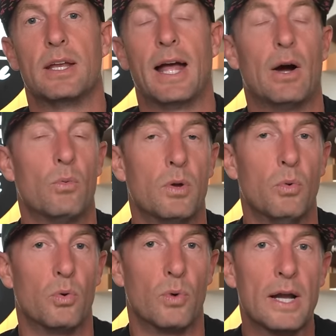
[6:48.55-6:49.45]
and how we
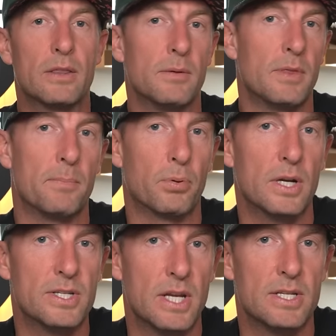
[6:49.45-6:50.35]
will rank them in the
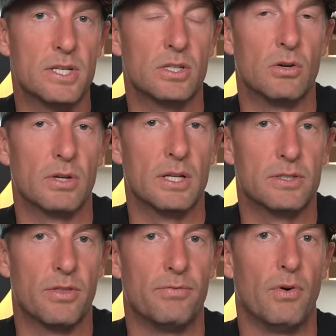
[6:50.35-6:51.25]
preseason going
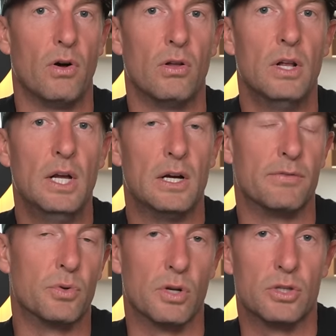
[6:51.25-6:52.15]
into the fall
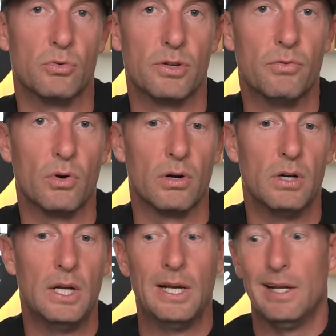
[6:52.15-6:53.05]
of 2024.